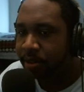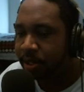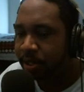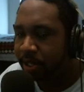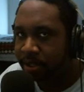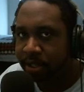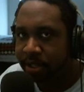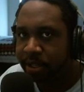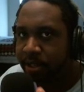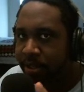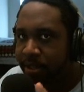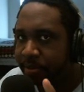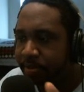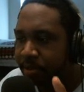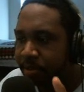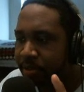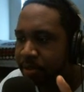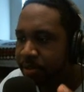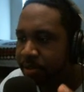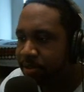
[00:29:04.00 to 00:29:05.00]
idea.
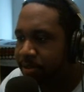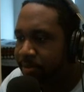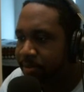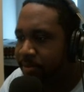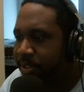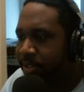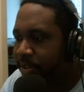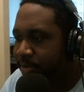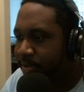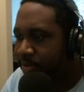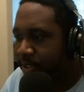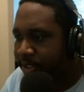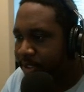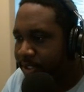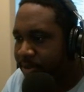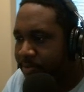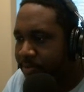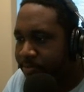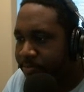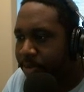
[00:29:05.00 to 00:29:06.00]
I'm gonna
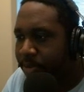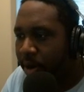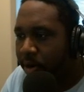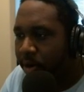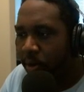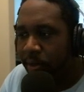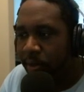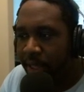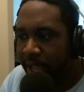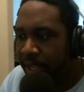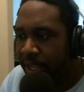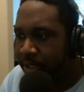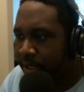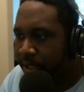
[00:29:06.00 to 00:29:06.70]
borrow that.